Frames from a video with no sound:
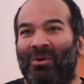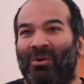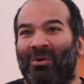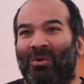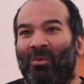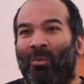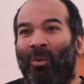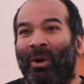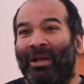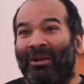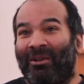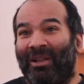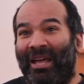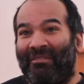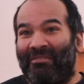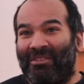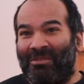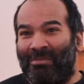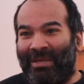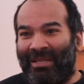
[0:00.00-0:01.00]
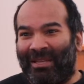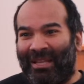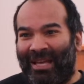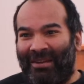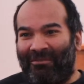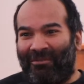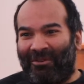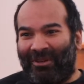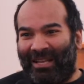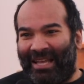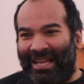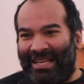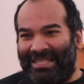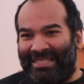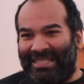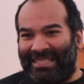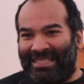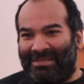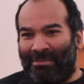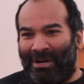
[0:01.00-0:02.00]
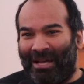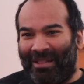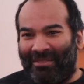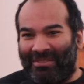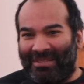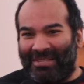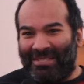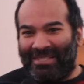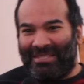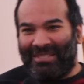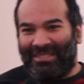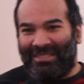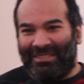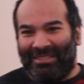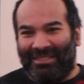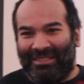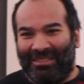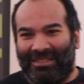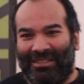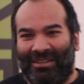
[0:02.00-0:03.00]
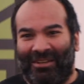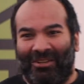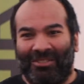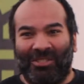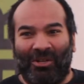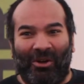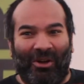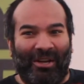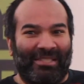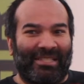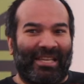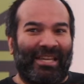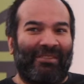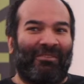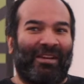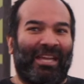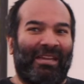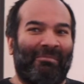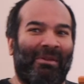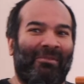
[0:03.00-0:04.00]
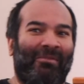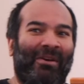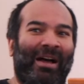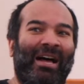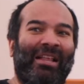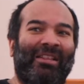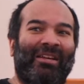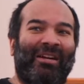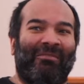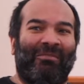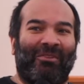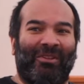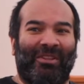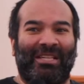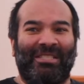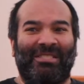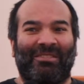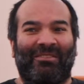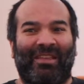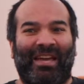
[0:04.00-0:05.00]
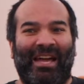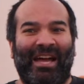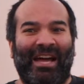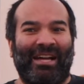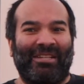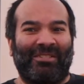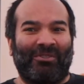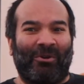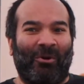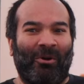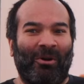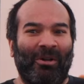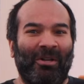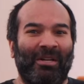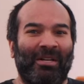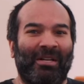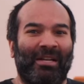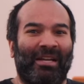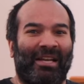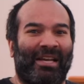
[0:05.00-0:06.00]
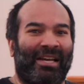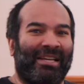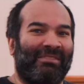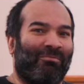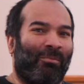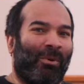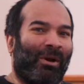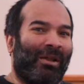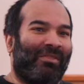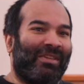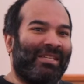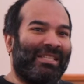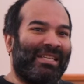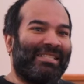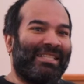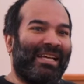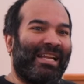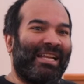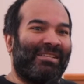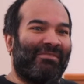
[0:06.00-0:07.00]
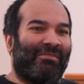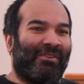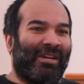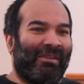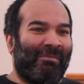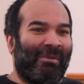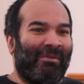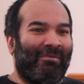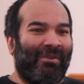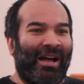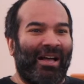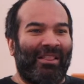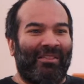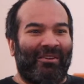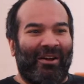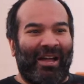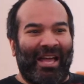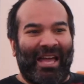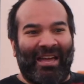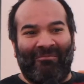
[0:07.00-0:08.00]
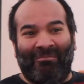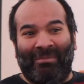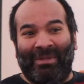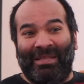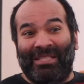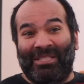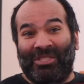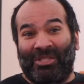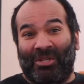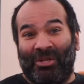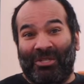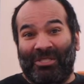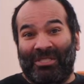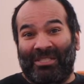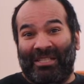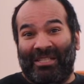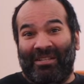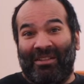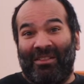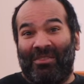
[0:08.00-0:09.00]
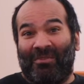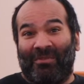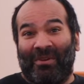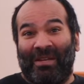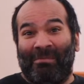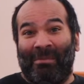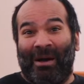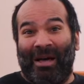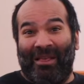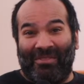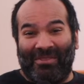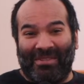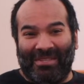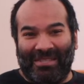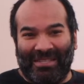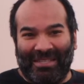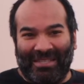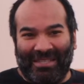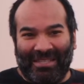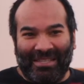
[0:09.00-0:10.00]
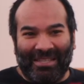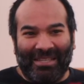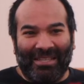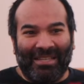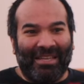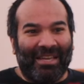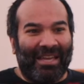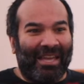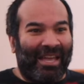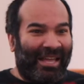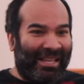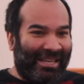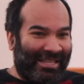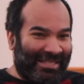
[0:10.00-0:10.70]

what your life has been like for the last 6 months. So I say, forgive me, Father, for this or that. One of the things I said is, forgive me, Father, I haven't been to church in 3 months. And he